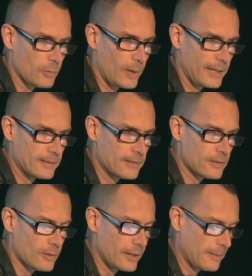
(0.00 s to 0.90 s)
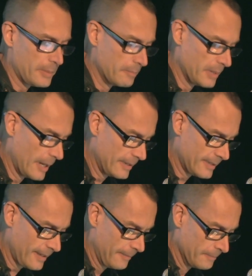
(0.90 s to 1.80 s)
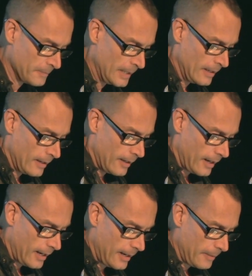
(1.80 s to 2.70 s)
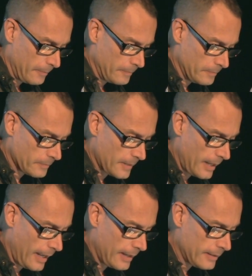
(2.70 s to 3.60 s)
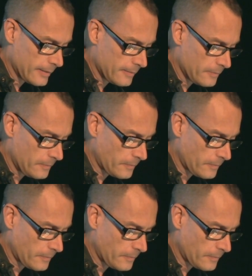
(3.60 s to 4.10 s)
quite straight up and blunt. And